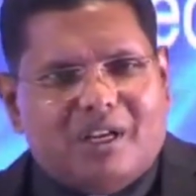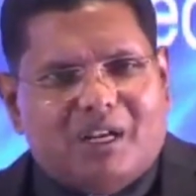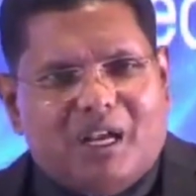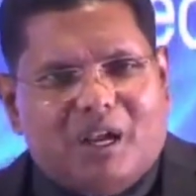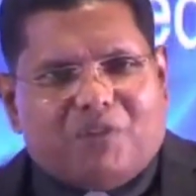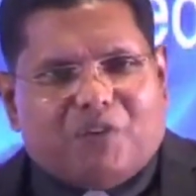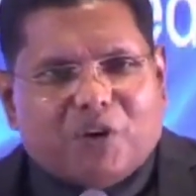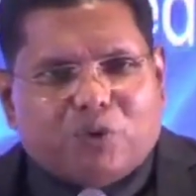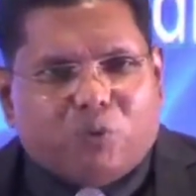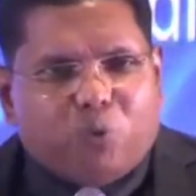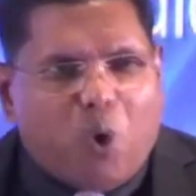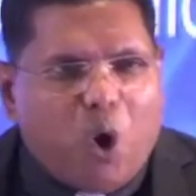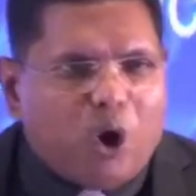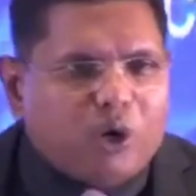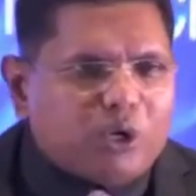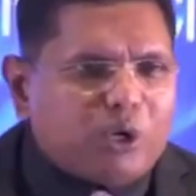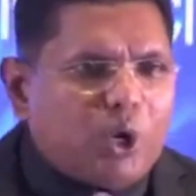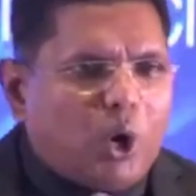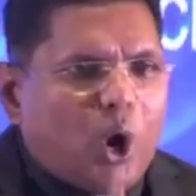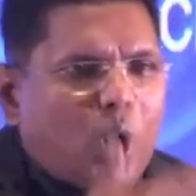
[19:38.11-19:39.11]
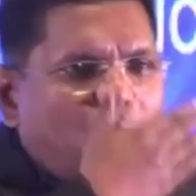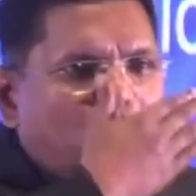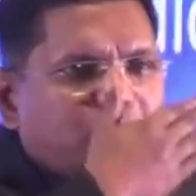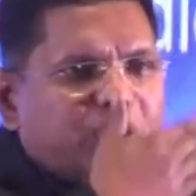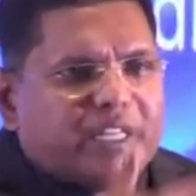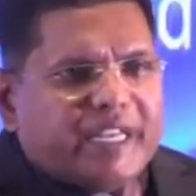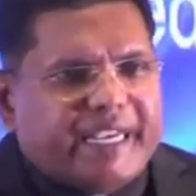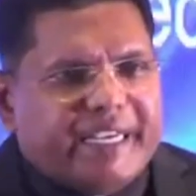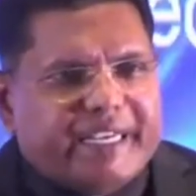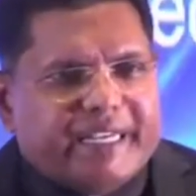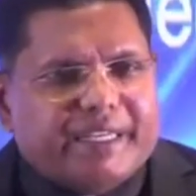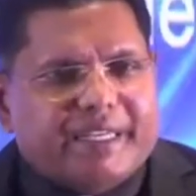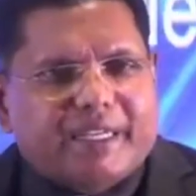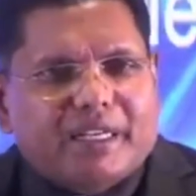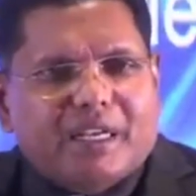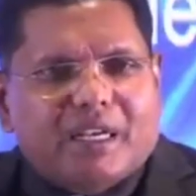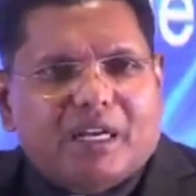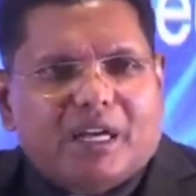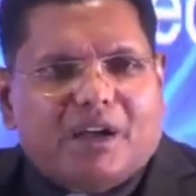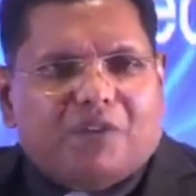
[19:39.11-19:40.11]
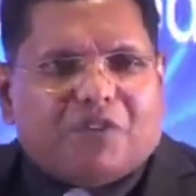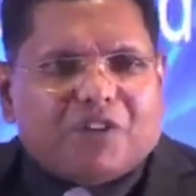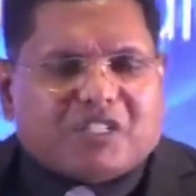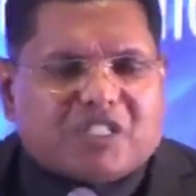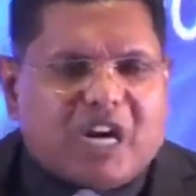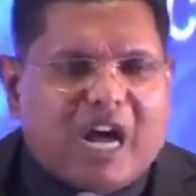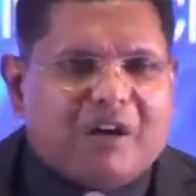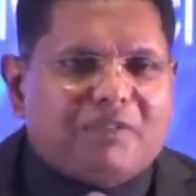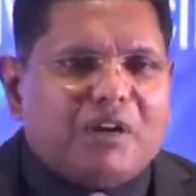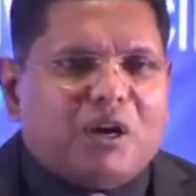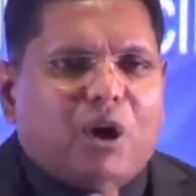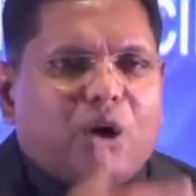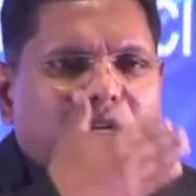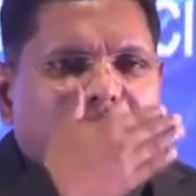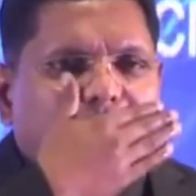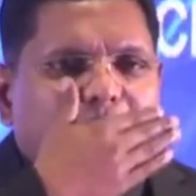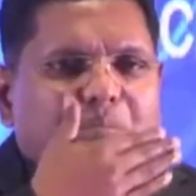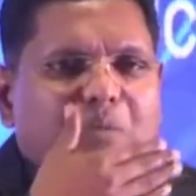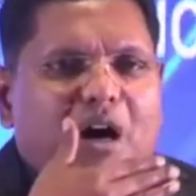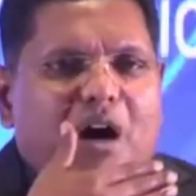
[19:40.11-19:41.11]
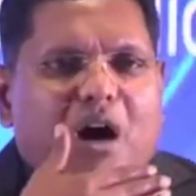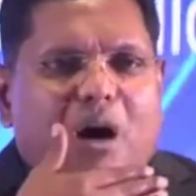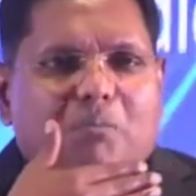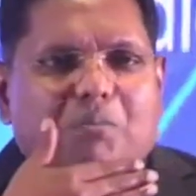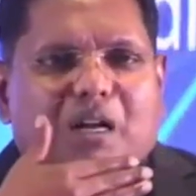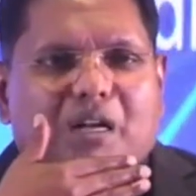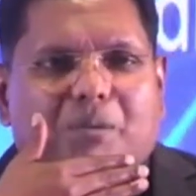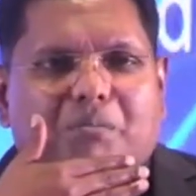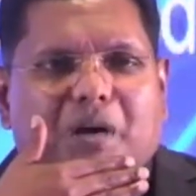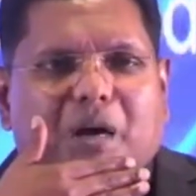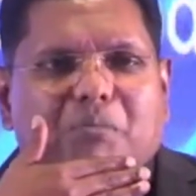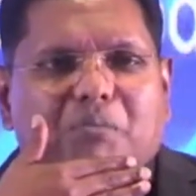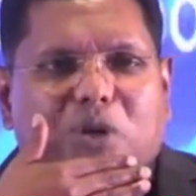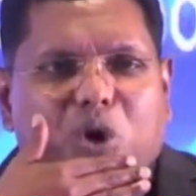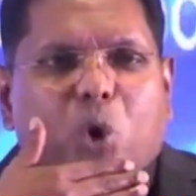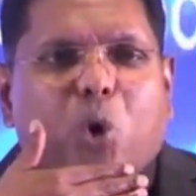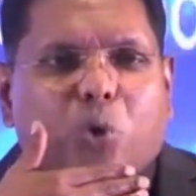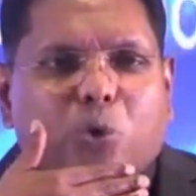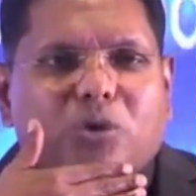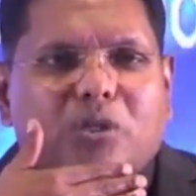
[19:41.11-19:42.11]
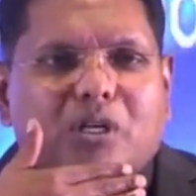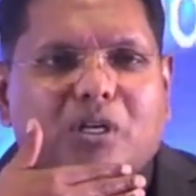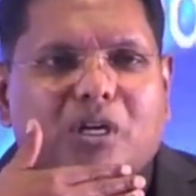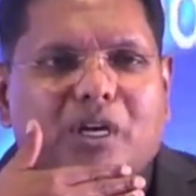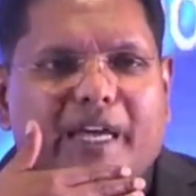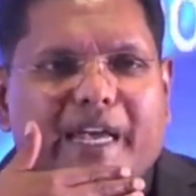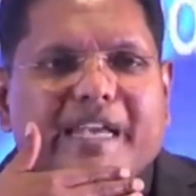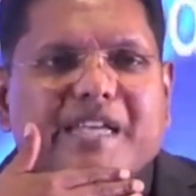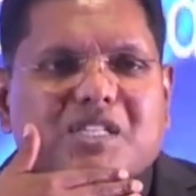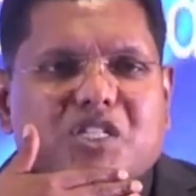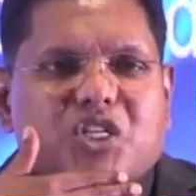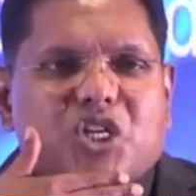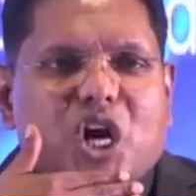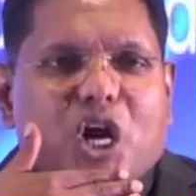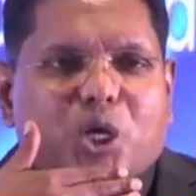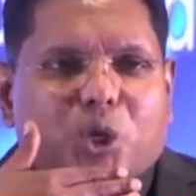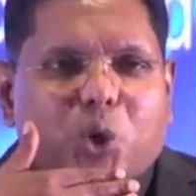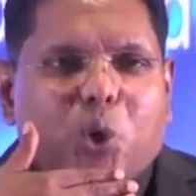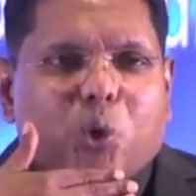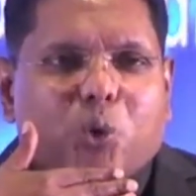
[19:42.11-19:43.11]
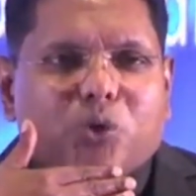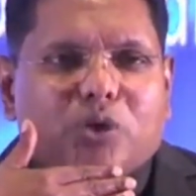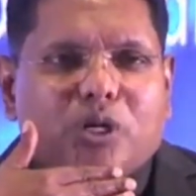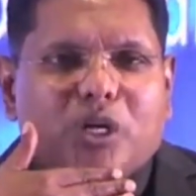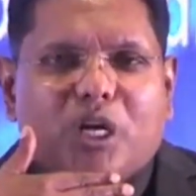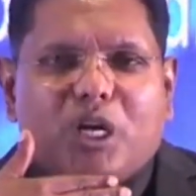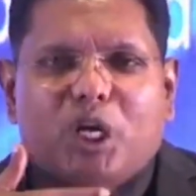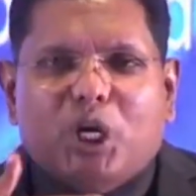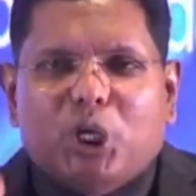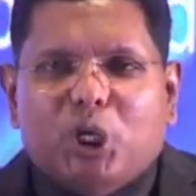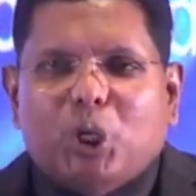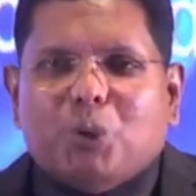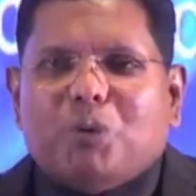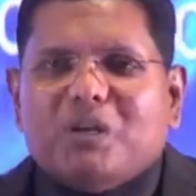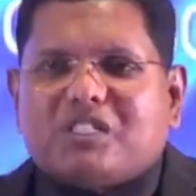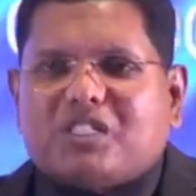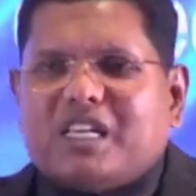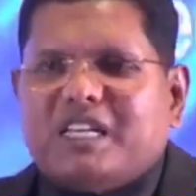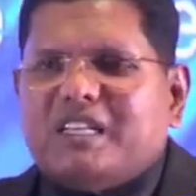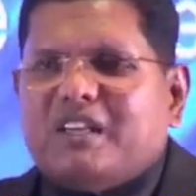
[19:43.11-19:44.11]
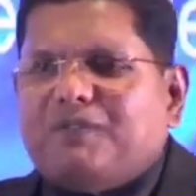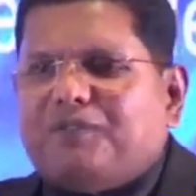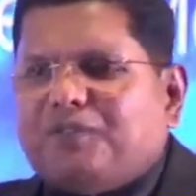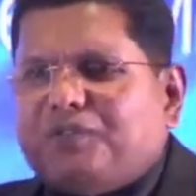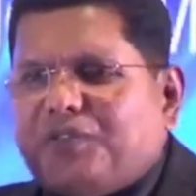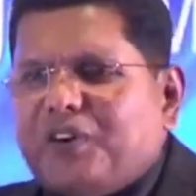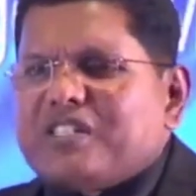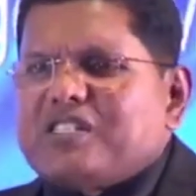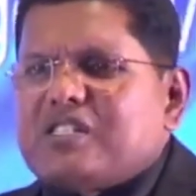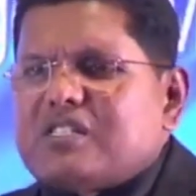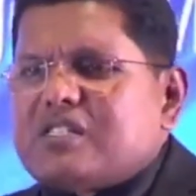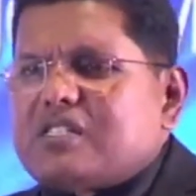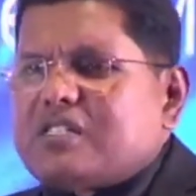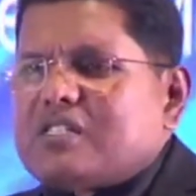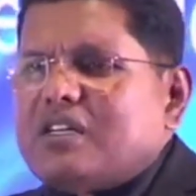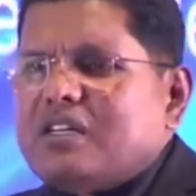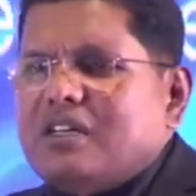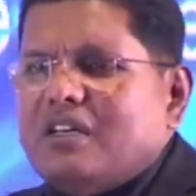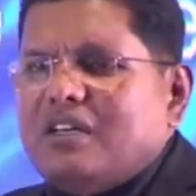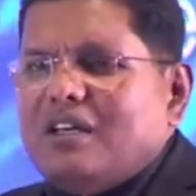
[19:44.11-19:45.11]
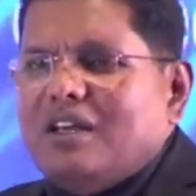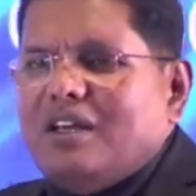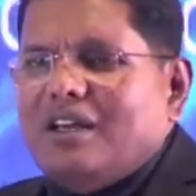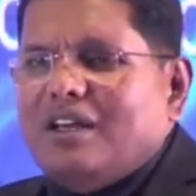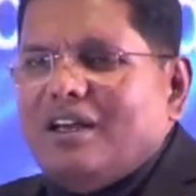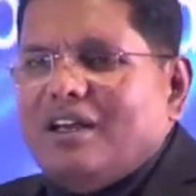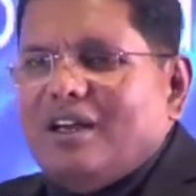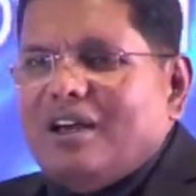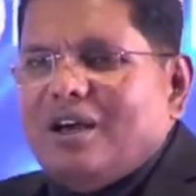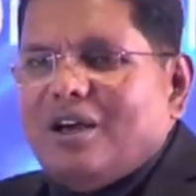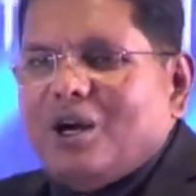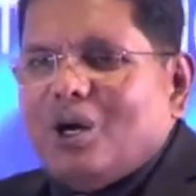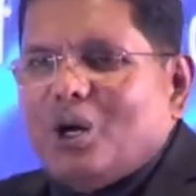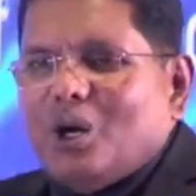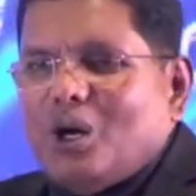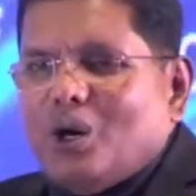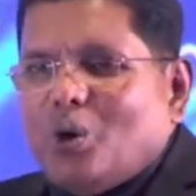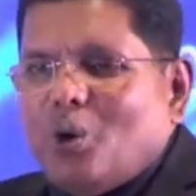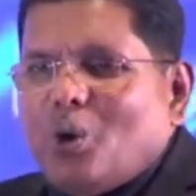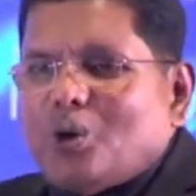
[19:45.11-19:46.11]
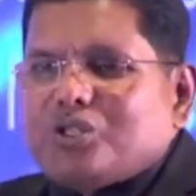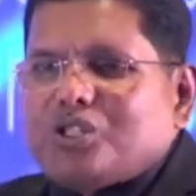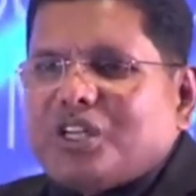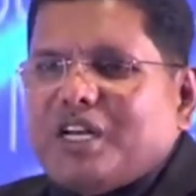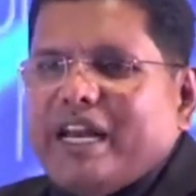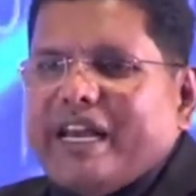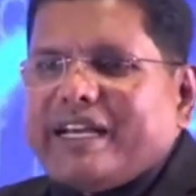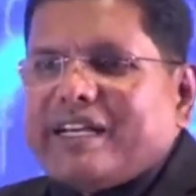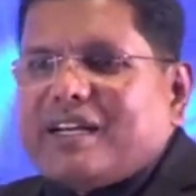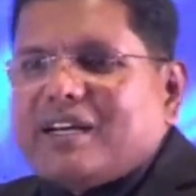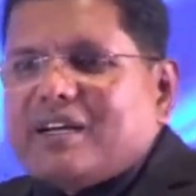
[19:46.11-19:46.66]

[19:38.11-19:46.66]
If you travel on the Mahabalipuram road, ECR road, you will see the first oceanic